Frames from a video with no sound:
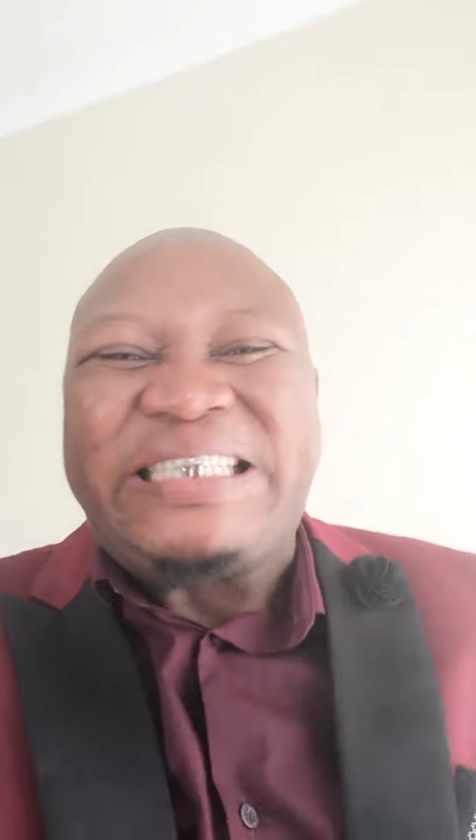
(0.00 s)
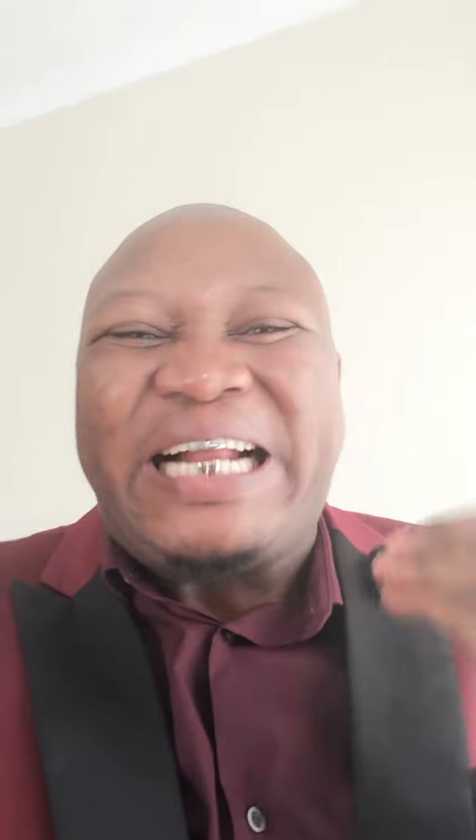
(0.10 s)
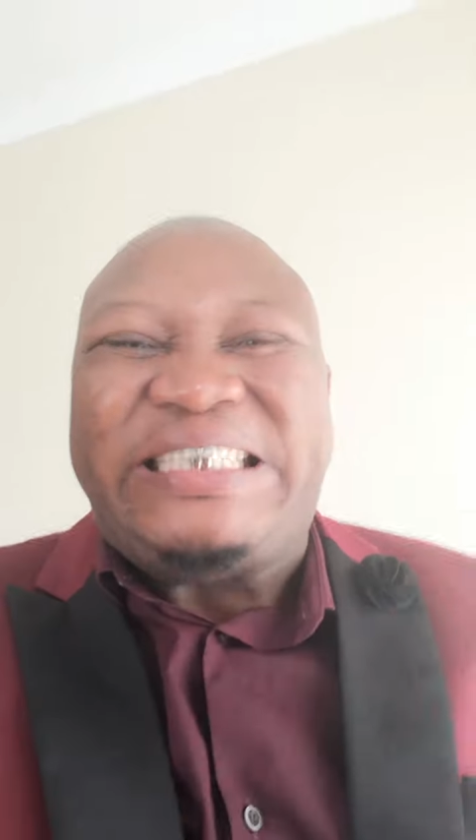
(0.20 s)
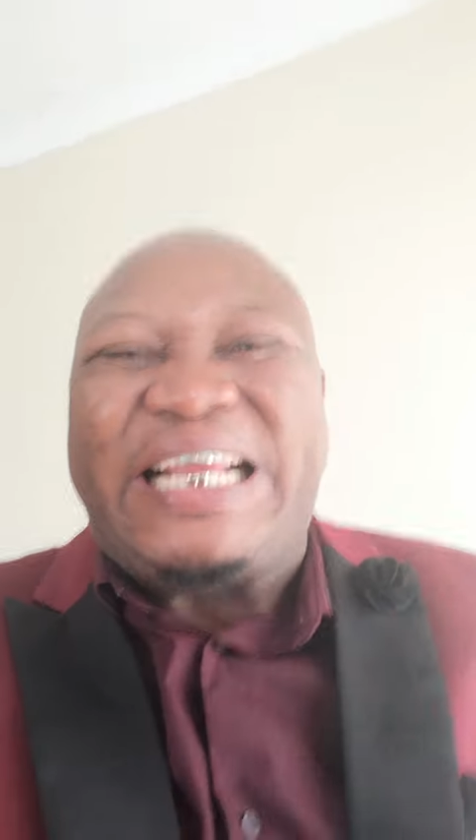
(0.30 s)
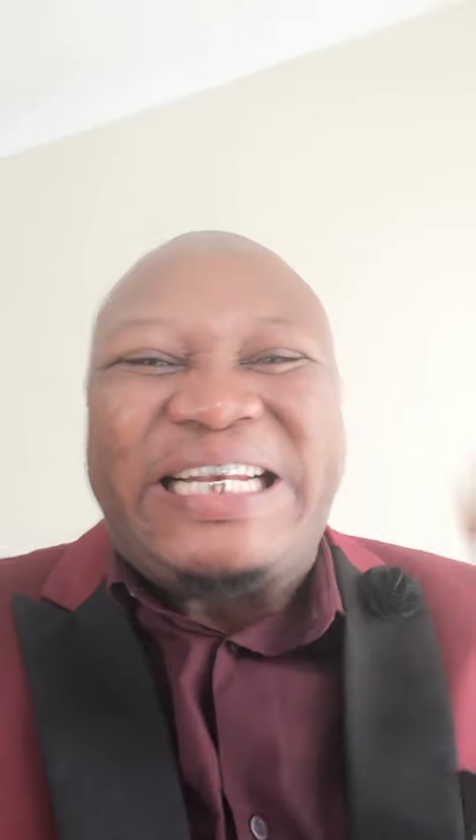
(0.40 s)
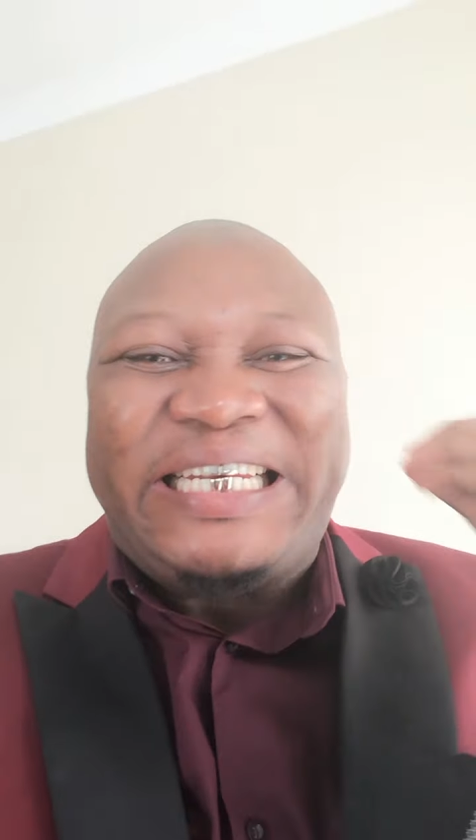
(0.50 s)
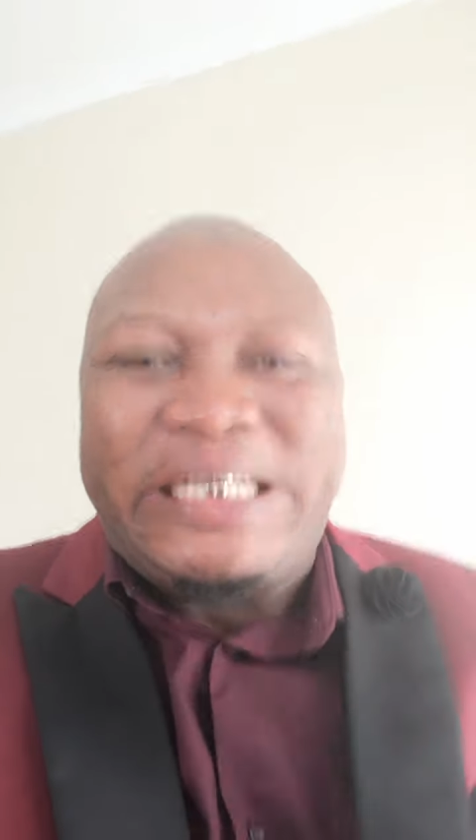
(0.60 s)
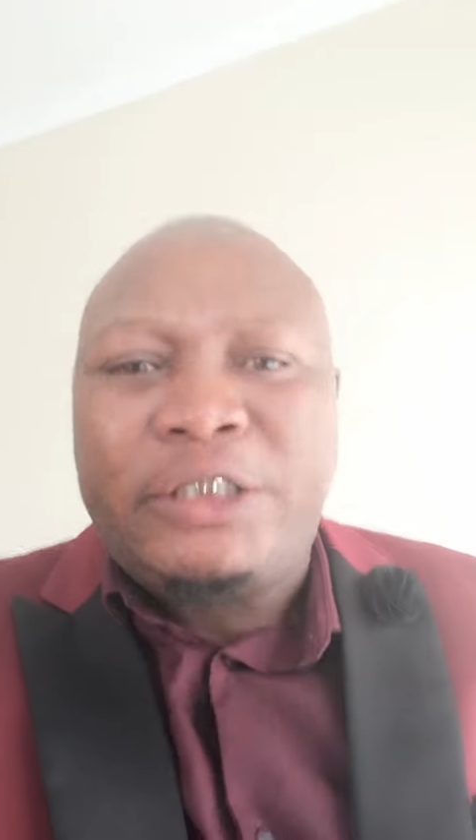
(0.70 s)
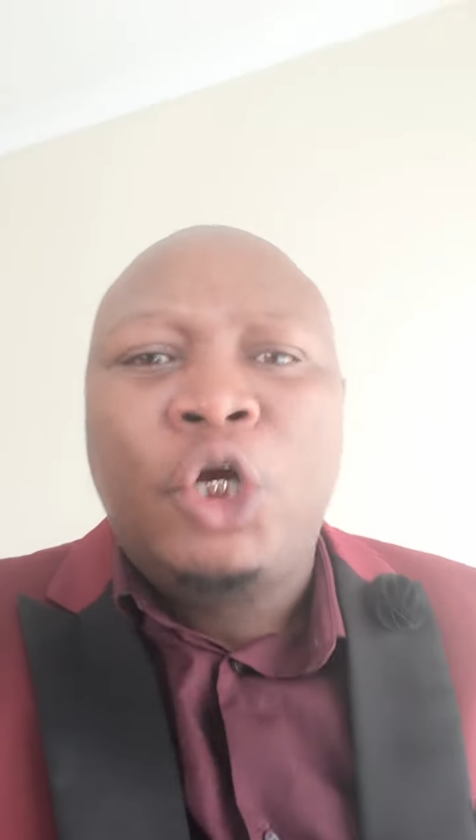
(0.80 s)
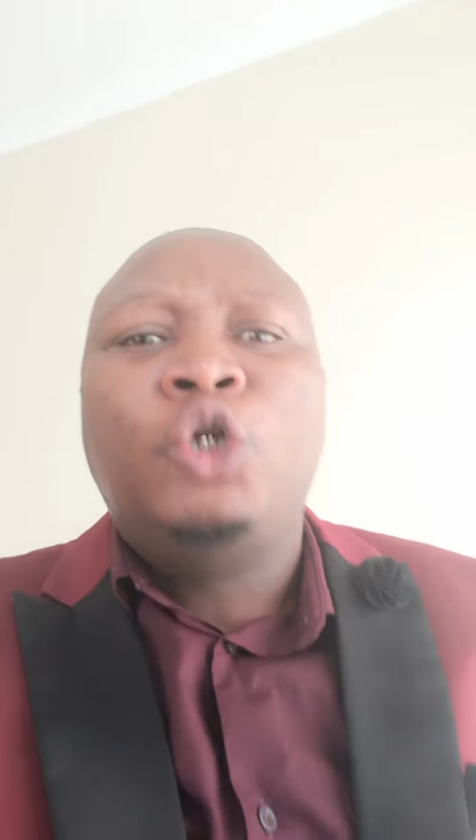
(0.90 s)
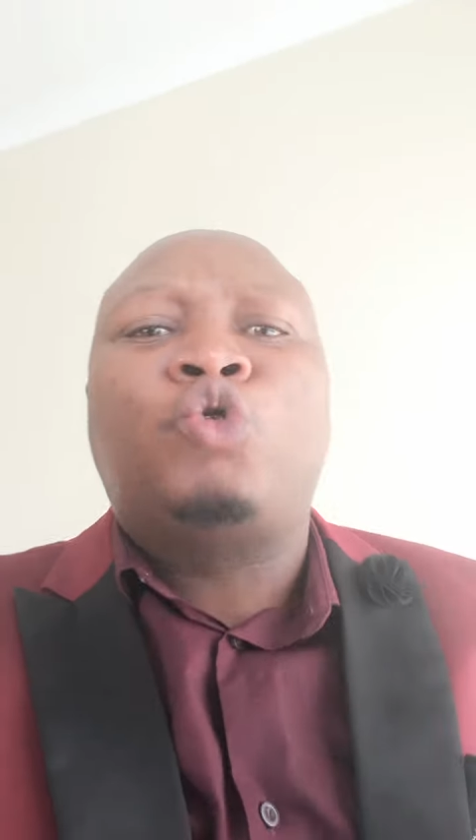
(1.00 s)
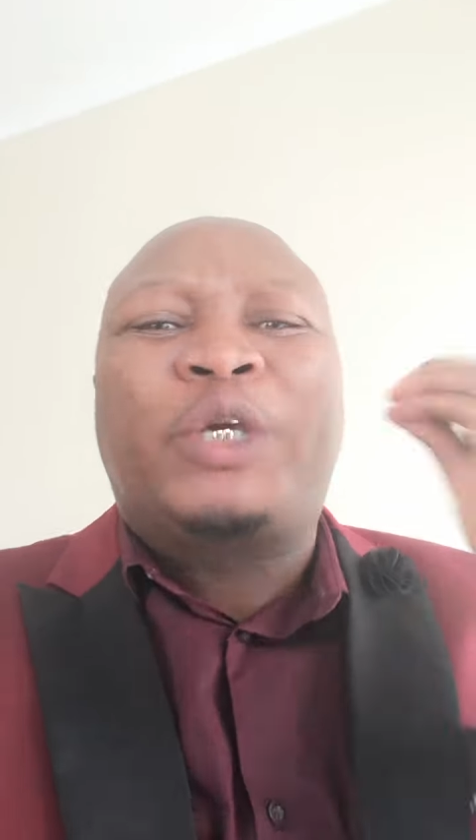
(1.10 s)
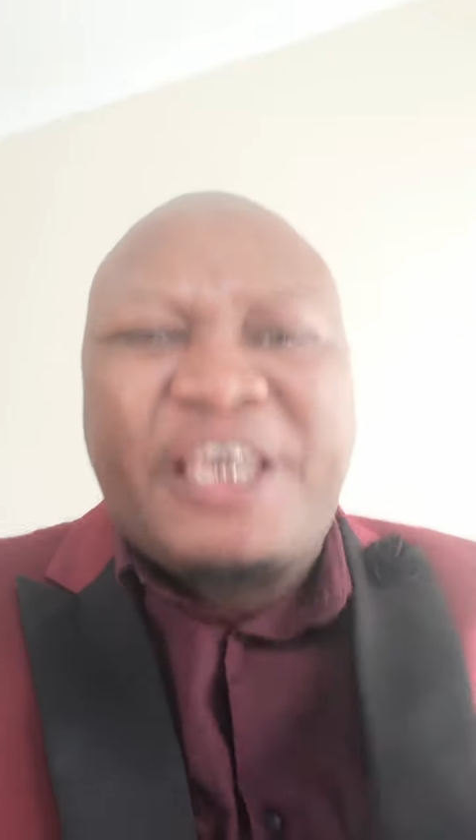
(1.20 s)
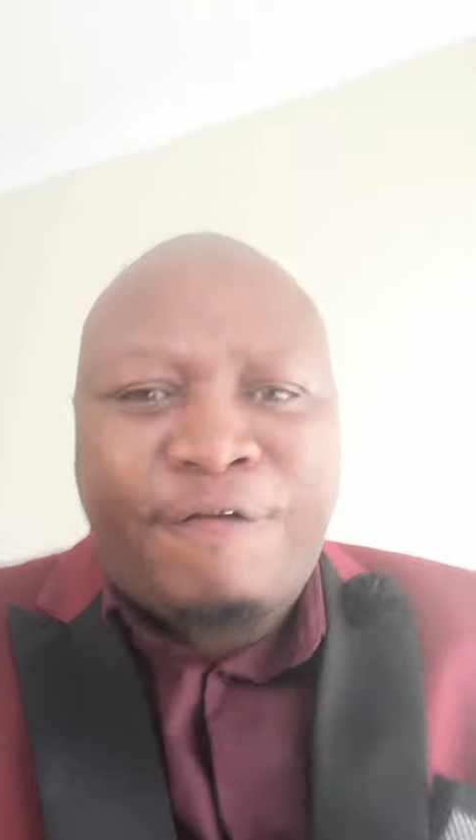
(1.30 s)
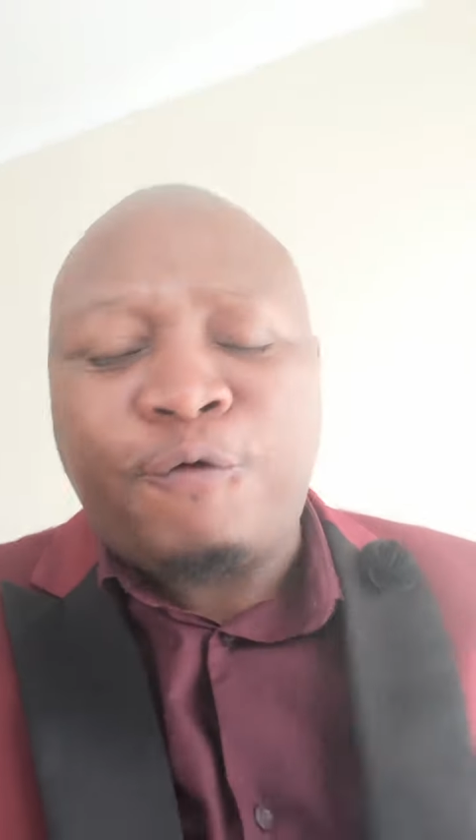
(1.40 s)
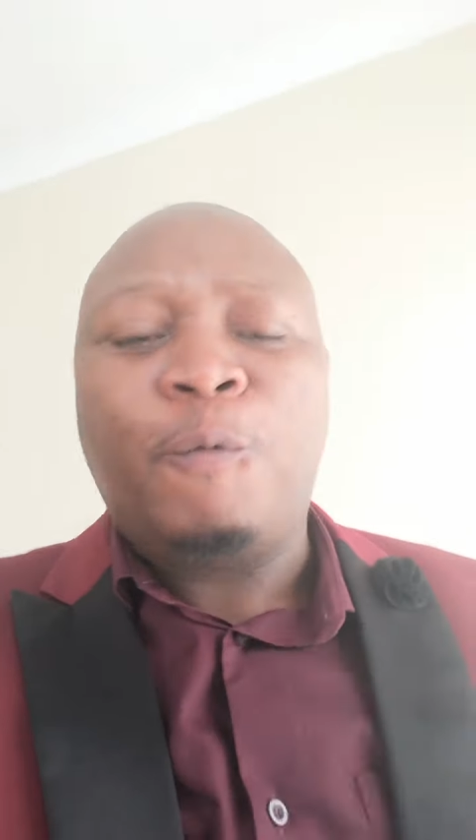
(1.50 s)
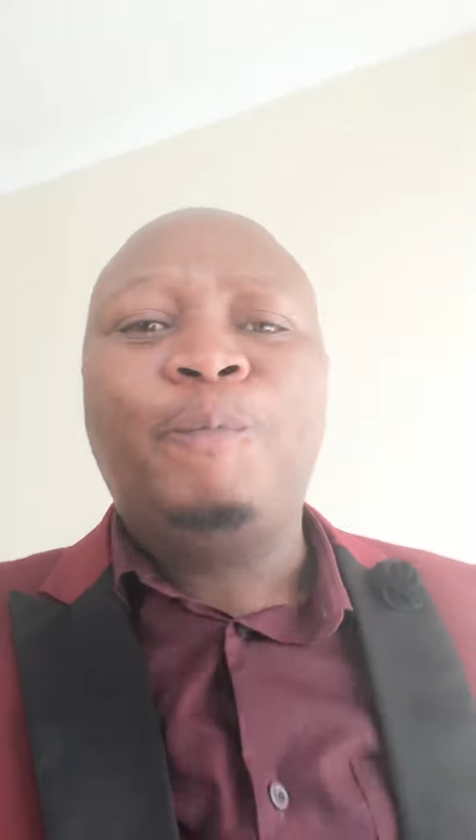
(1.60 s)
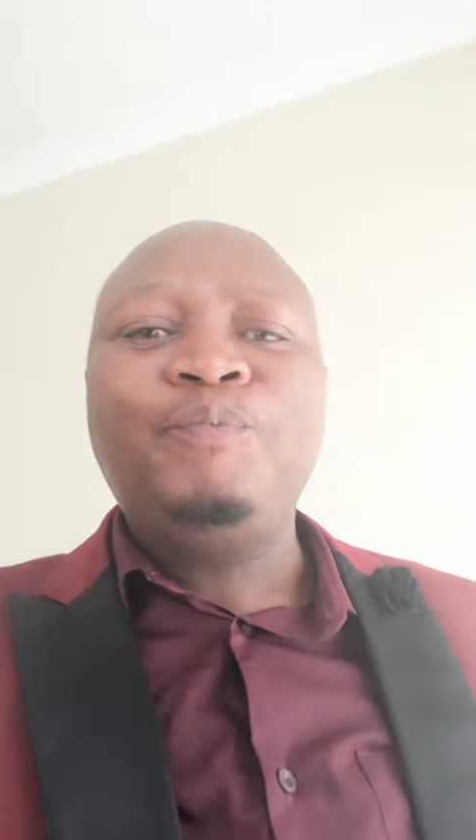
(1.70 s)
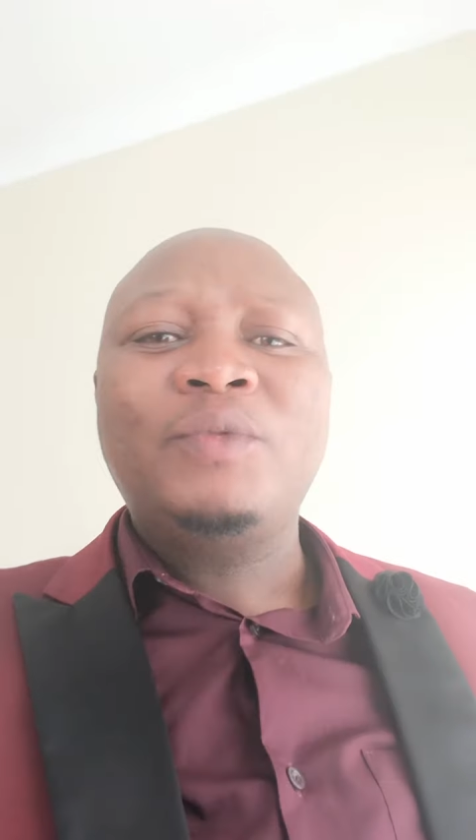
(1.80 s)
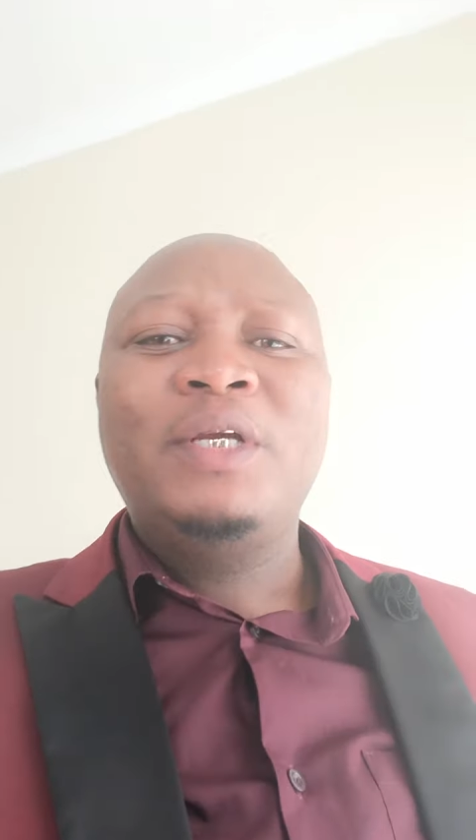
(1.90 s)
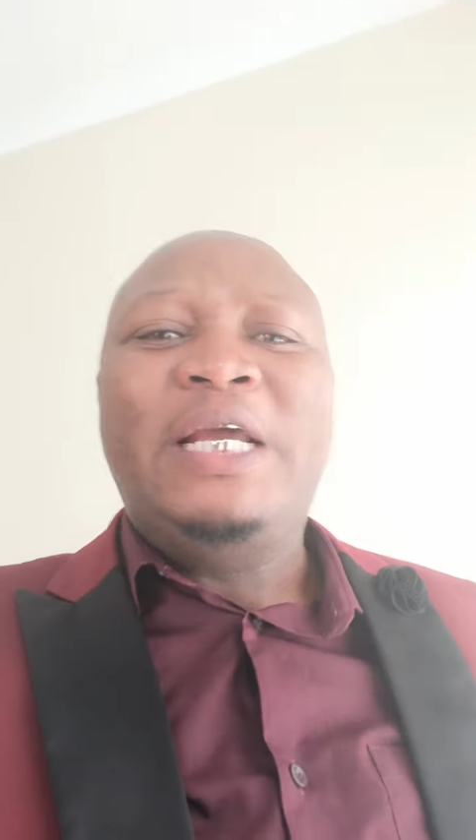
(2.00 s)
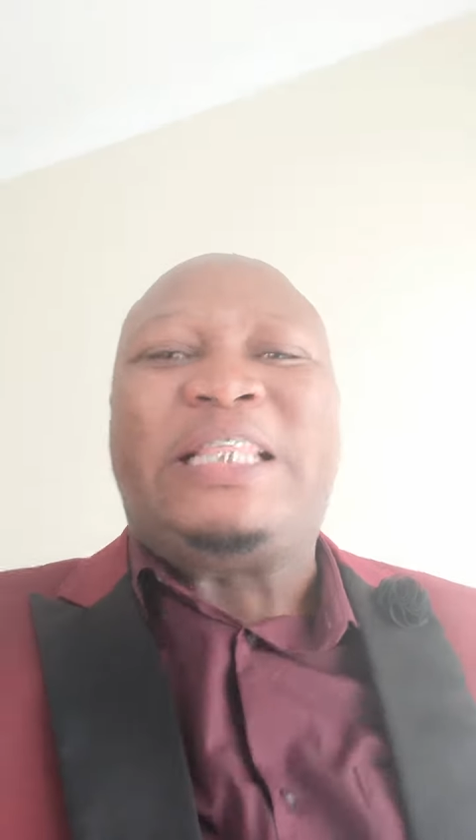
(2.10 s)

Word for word: that they need to give you. Hmm?